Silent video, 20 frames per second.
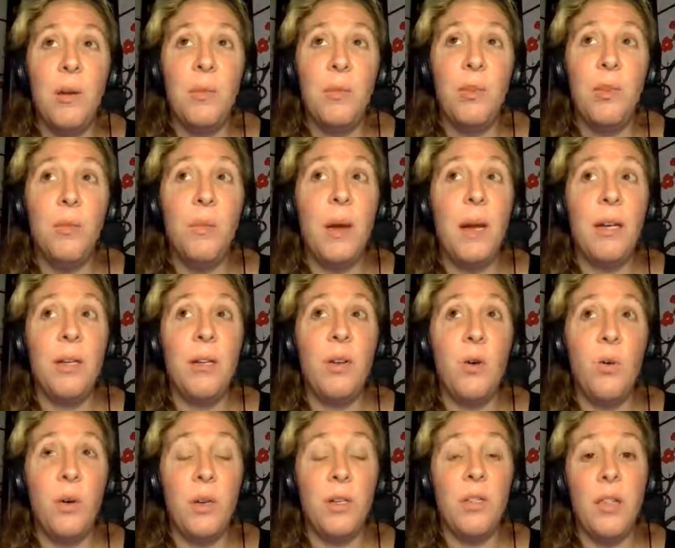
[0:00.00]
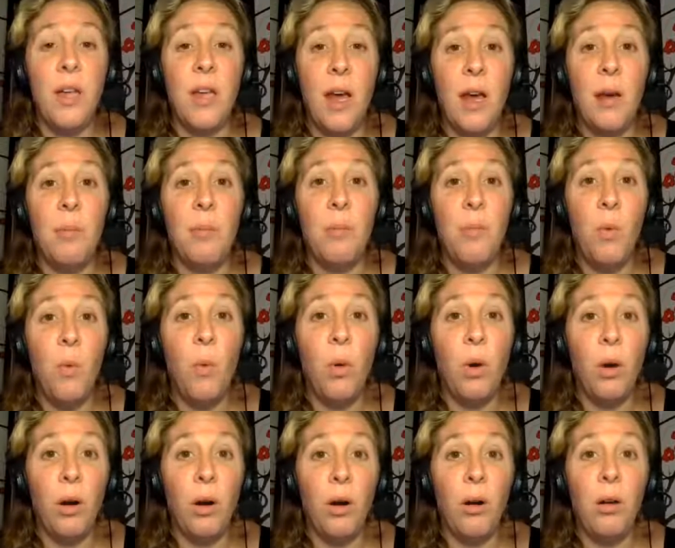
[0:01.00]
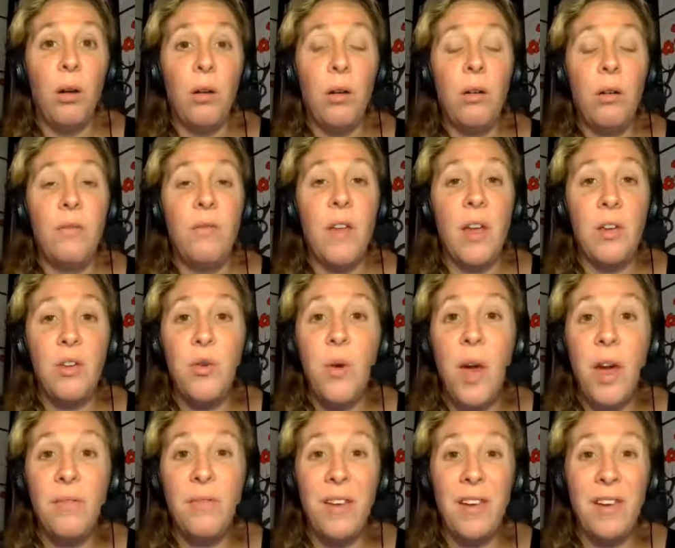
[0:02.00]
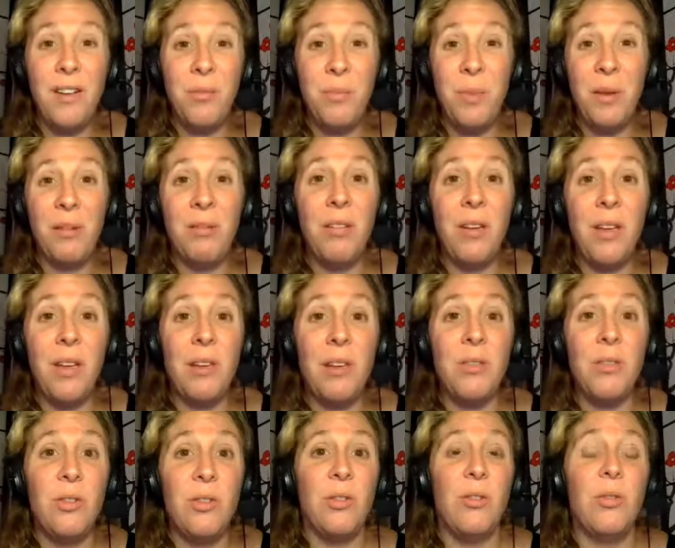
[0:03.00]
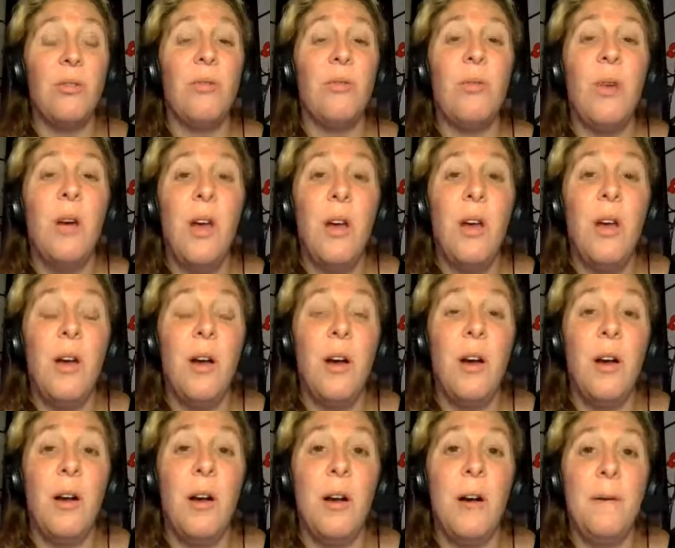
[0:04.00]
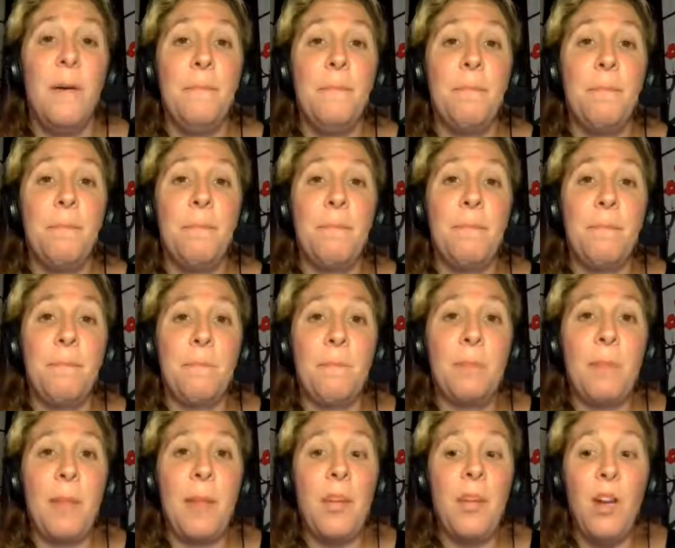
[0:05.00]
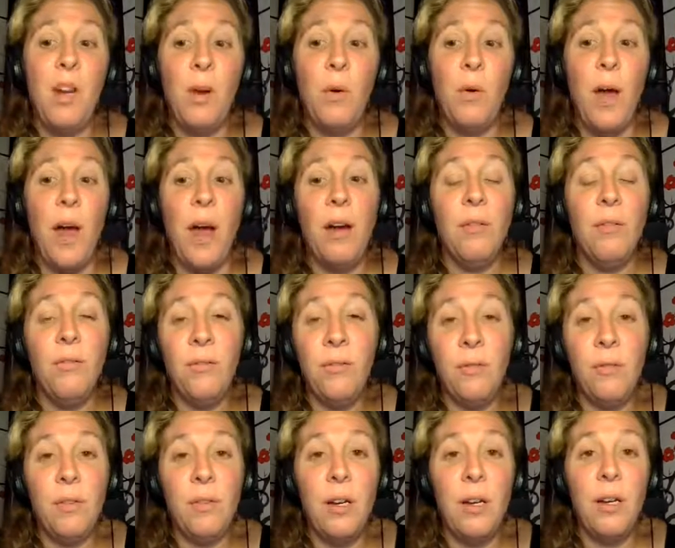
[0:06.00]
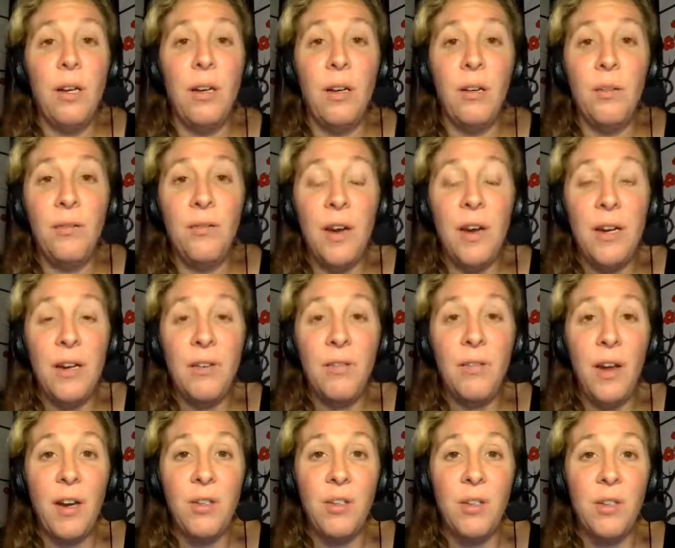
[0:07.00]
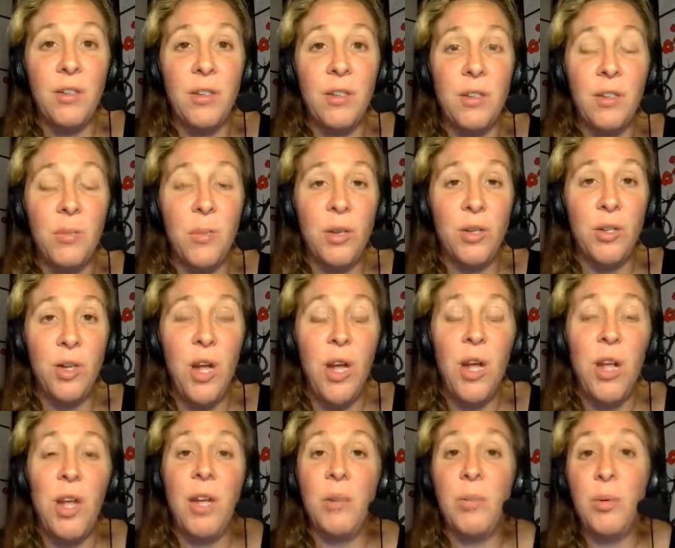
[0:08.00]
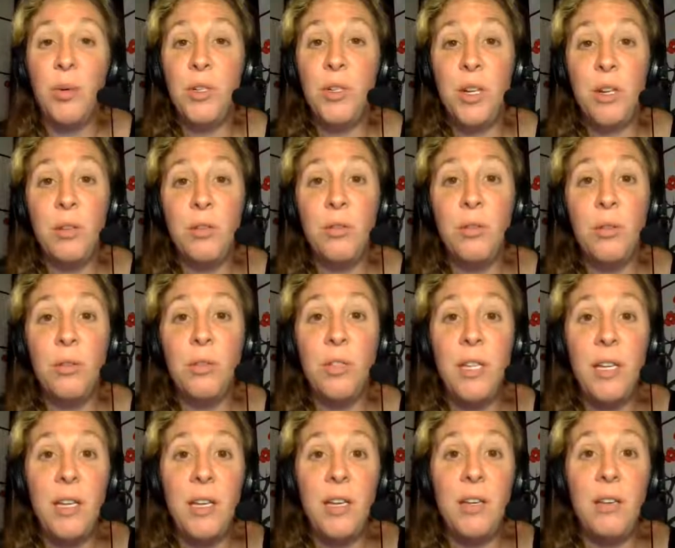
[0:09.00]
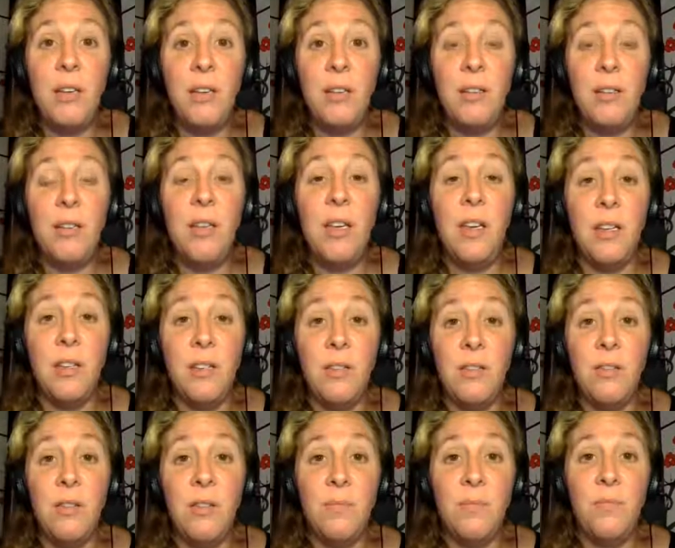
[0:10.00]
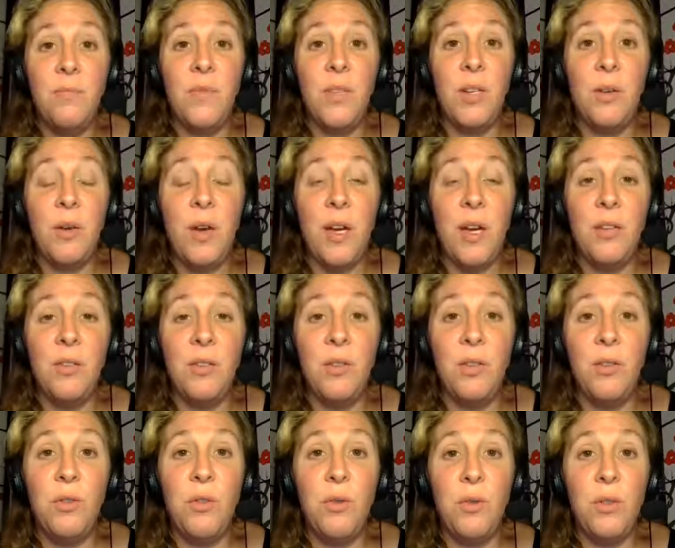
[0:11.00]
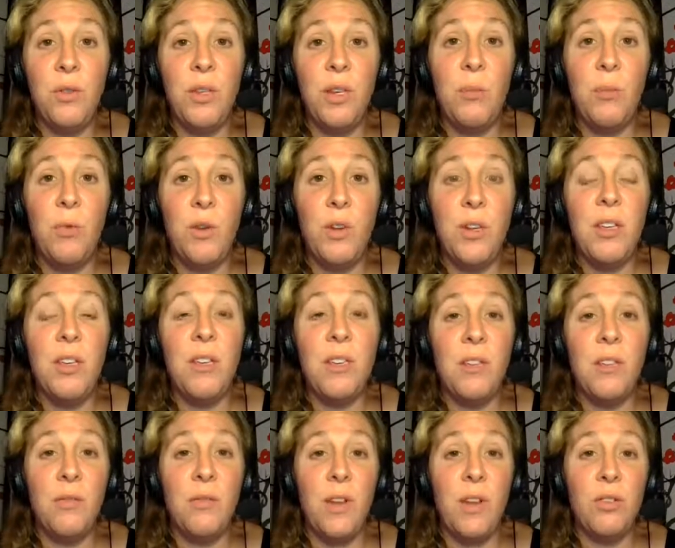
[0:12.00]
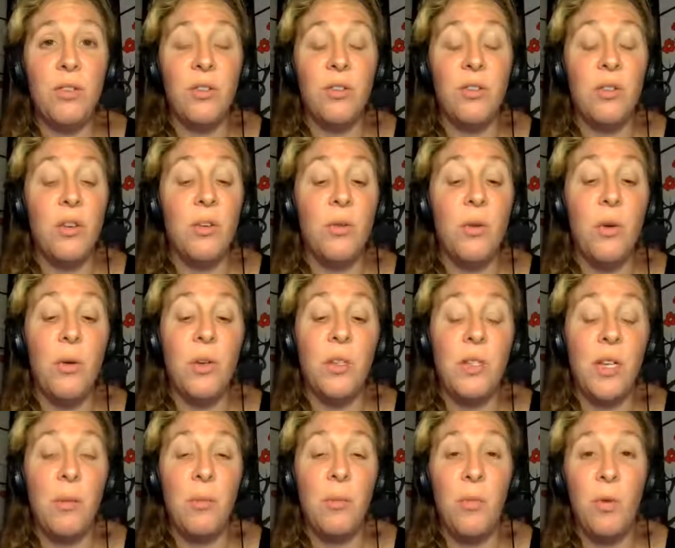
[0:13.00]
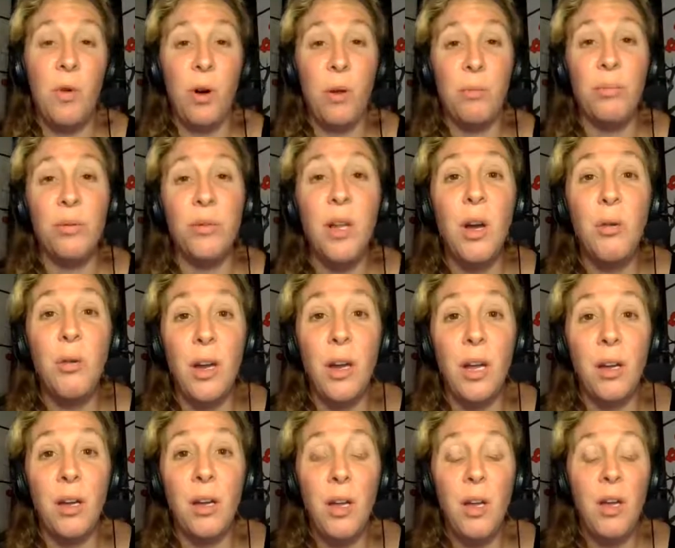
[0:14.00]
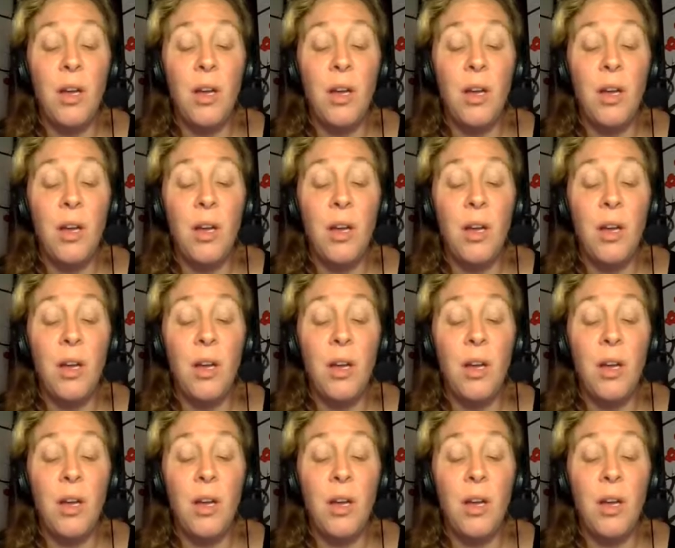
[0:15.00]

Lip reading: you might notice that more, that you have inability to um, have fight infections as much, and particularly yeast. Okay, so you're noticing more yeast infections, you're noticing more bloating,